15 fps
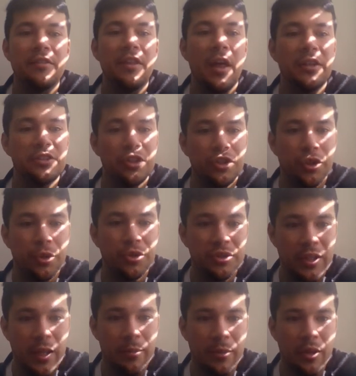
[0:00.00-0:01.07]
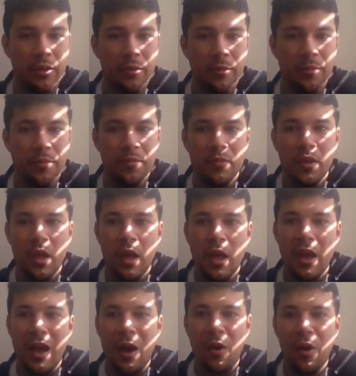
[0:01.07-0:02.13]
That is a true statement.
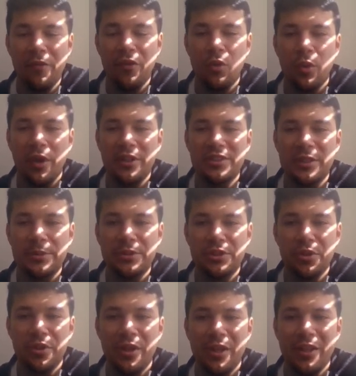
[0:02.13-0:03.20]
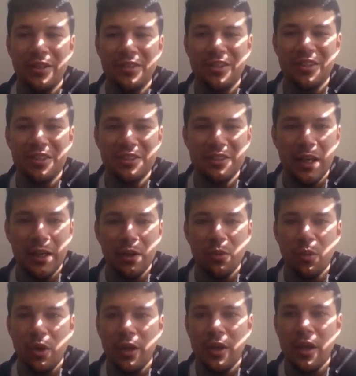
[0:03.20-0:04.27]
However, when I substitute it into the second
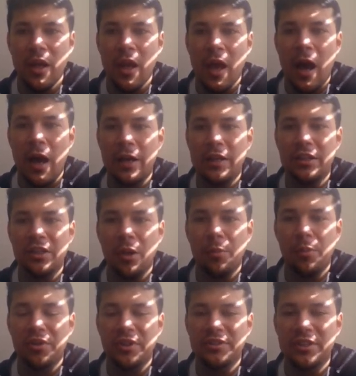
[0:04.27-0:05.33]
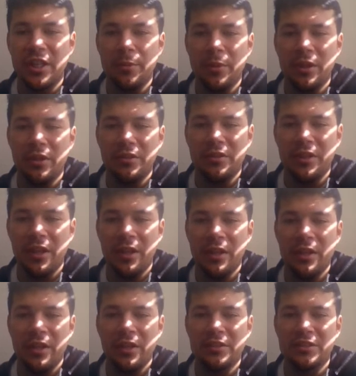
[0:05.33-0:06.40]
one, I end up with a statement
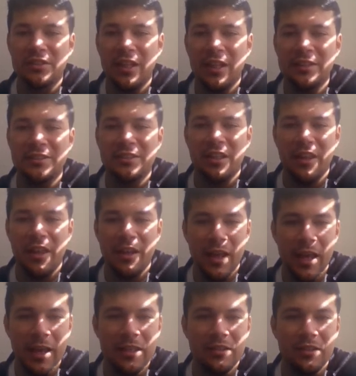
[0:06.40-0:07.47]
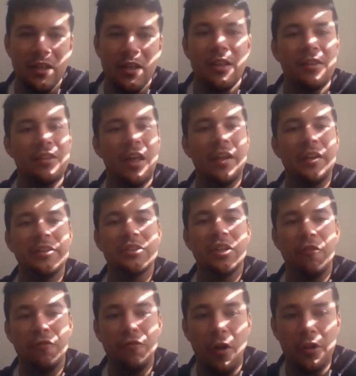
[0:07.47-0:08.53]
10 is less than 8. That is
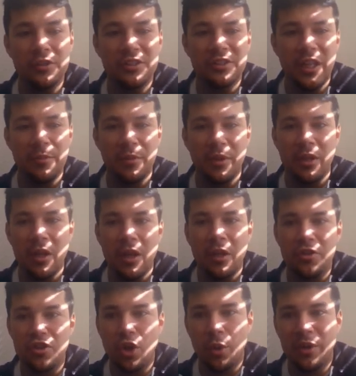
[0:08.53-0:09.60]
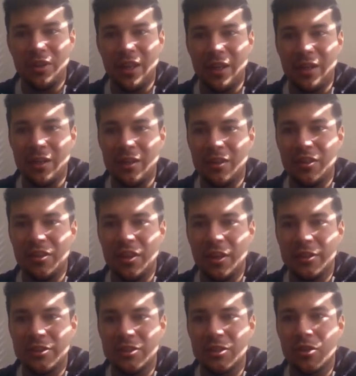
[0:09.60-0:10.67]
a false statement, showing that
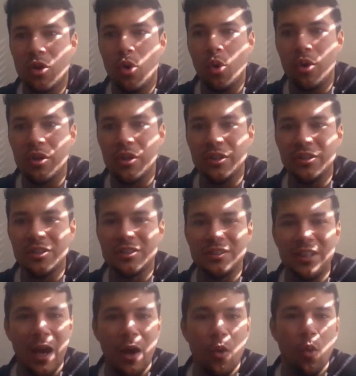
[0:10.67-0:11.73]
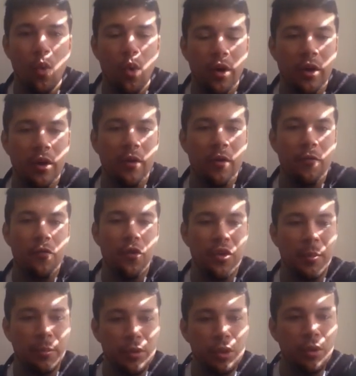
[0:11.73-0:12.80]
this coordinate does not work for
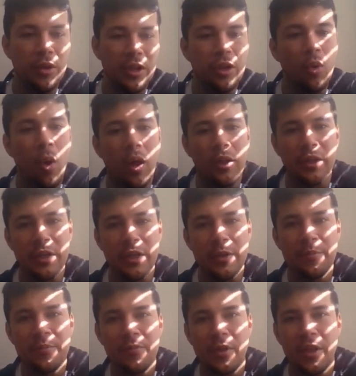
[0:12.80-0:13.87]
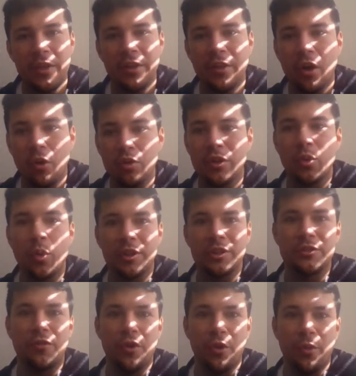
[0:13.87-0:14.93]
the blue inequality. It only
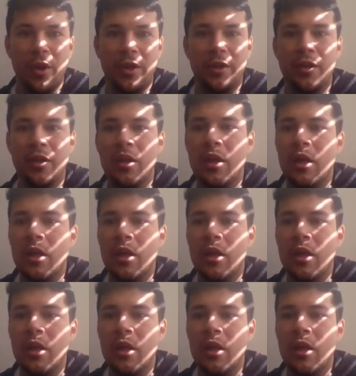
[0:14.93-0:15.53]
works for the red.